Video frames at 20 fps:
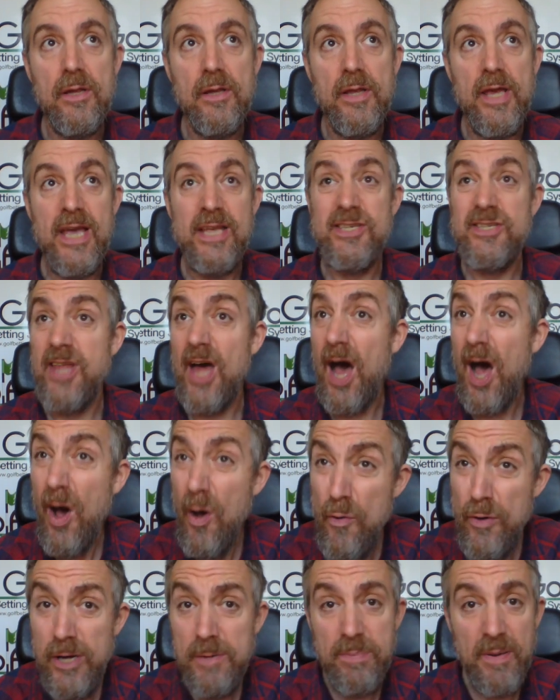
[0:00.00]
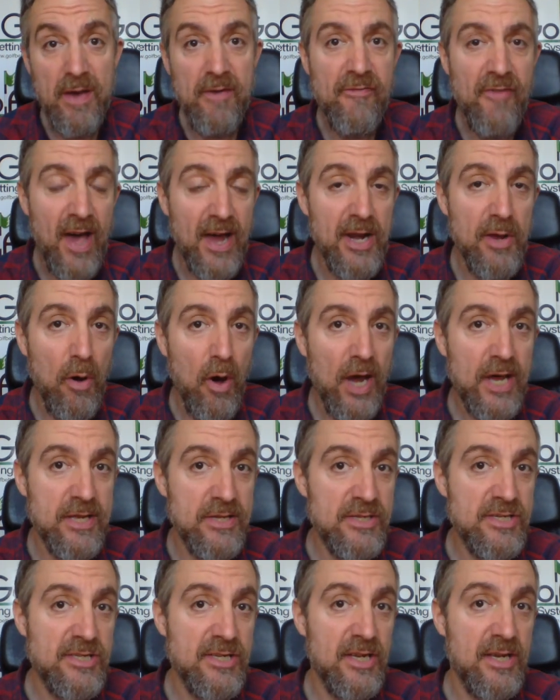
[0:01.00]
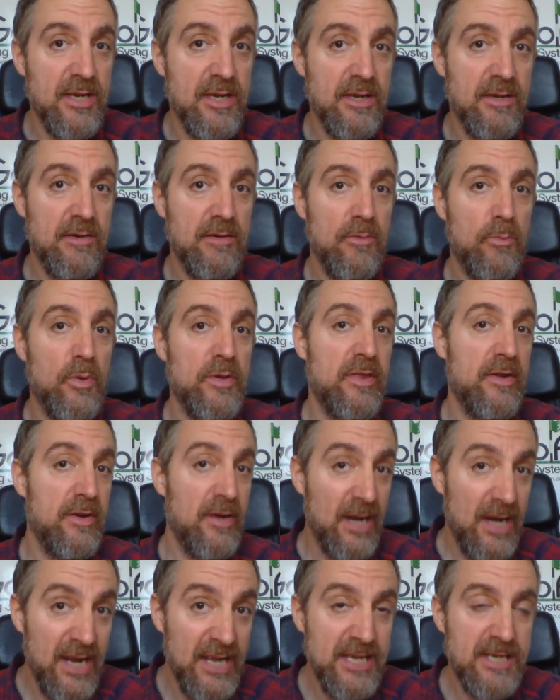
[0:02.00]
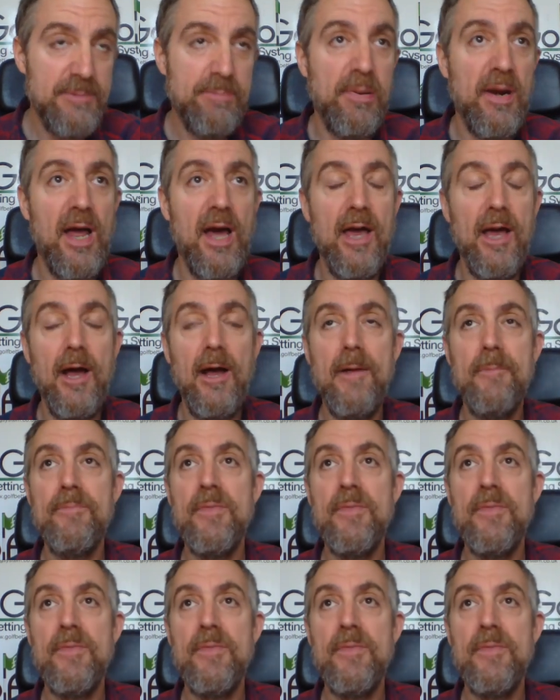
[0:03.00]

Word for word: It's the only bit of value I can see with an elite player.